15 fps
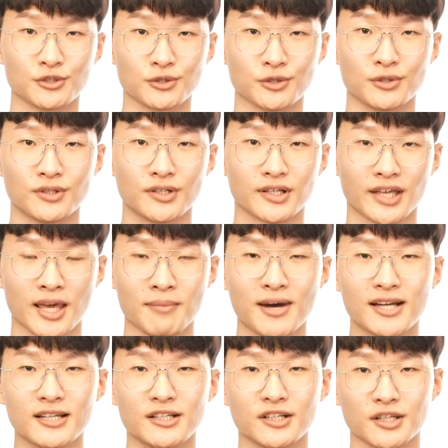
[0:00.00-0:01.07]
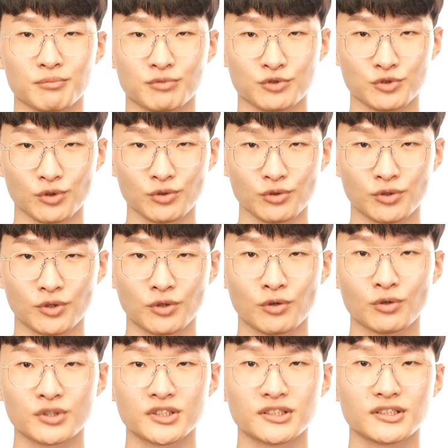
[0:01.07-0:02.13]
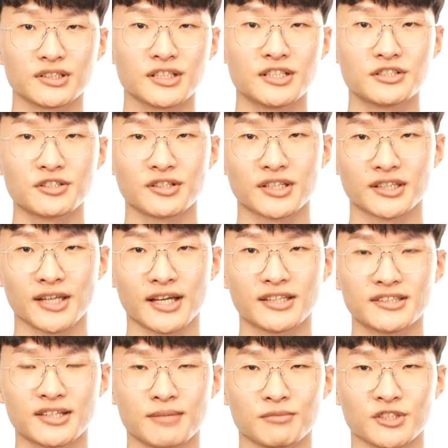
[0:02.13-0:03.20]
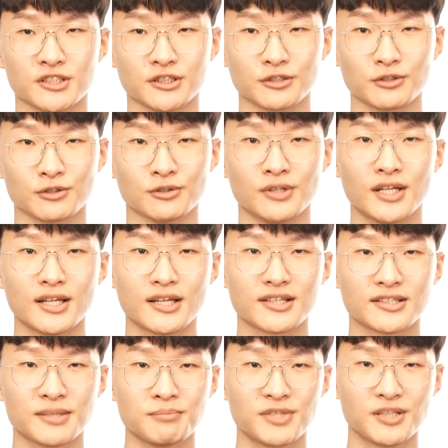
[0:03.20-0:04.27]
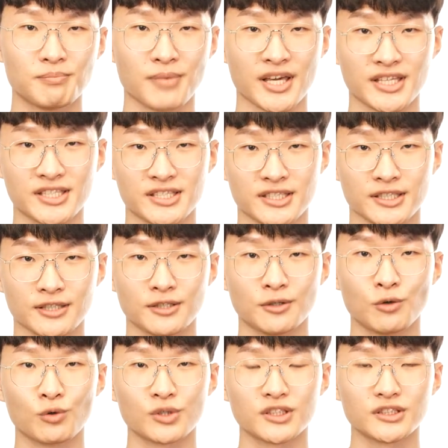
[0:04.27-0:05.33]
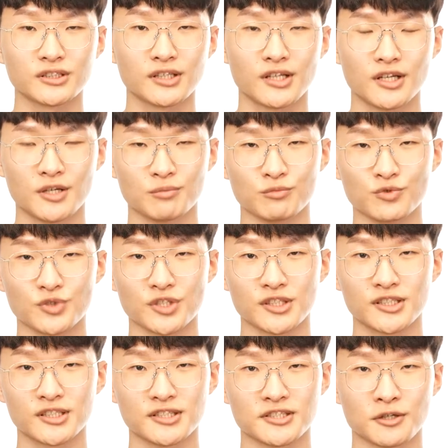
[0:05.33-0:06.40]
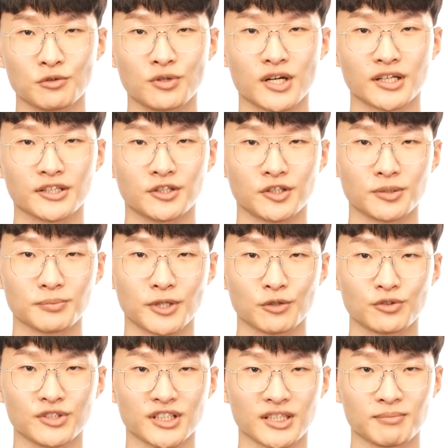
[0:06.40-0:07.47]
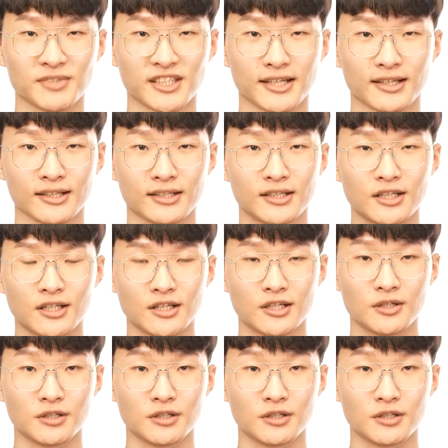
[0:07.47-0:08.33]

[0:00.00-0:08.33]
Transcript: the library developers feel that it is difficult to provide sample pages or documentations because there are not enough